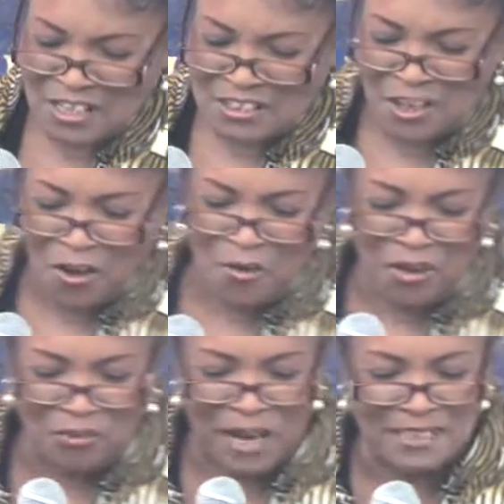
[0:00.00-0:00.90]
So
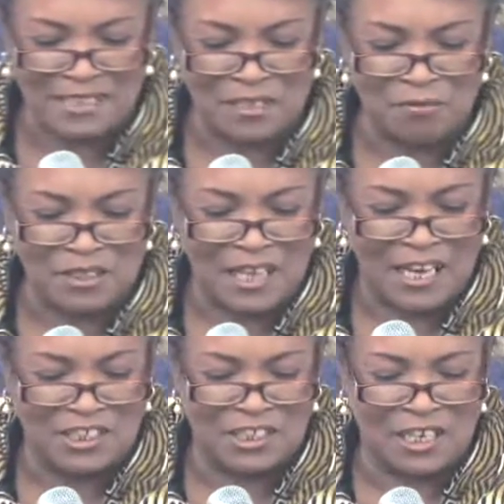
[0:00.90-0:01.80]
Grace's
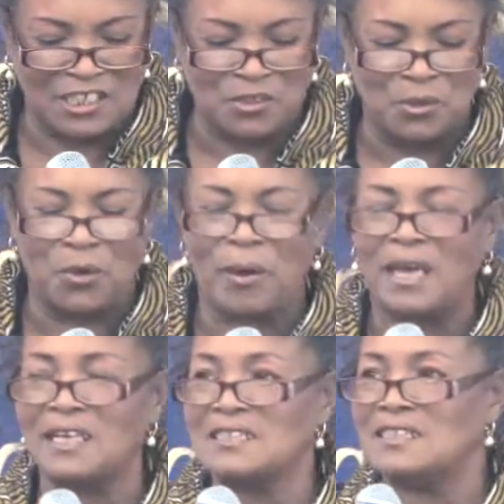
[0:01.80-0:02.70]
invitation, and to a
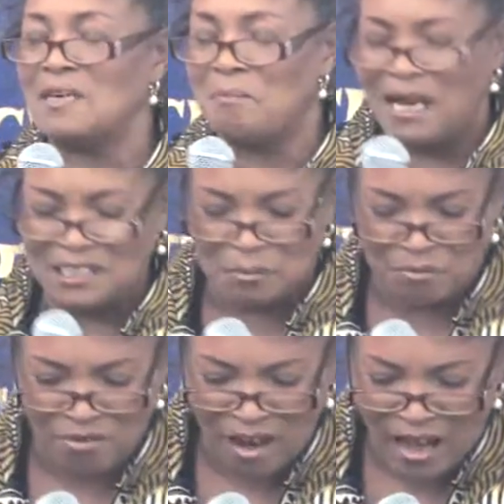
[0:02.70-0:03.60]
greater extent my
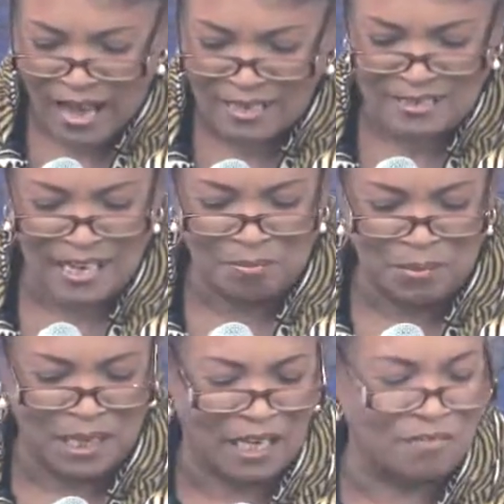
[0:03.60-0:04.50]
surprise at being